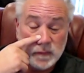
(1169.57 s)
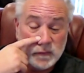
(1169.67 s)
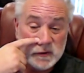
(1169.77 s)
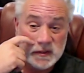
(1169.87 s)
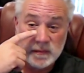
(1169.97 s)
For
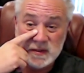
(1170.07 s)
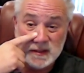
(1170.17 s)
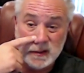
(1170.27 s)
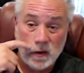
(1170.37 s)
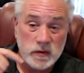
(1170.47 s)
some reason,
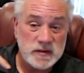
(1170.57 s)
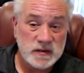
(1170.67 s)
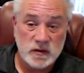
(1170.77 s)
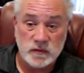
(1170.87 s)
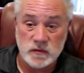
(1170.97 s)
it always
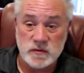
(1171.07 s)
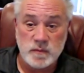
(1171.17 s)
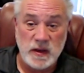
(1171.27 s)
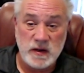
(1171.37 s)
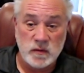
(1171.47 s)
sells for
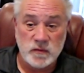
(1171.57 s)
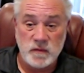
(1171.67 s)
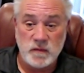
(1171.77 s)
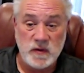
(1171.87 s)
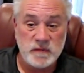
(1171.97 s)
anywhere from
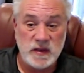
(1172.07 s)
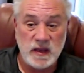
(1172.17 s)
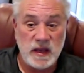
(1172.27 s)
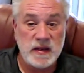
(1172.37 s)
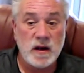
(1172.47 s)
fifty to
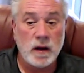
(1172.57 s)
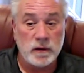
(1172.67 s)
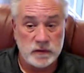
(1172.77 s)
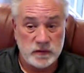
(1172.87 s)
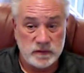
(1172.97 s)
eighty
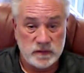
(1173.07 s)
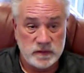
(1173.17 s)
dollars.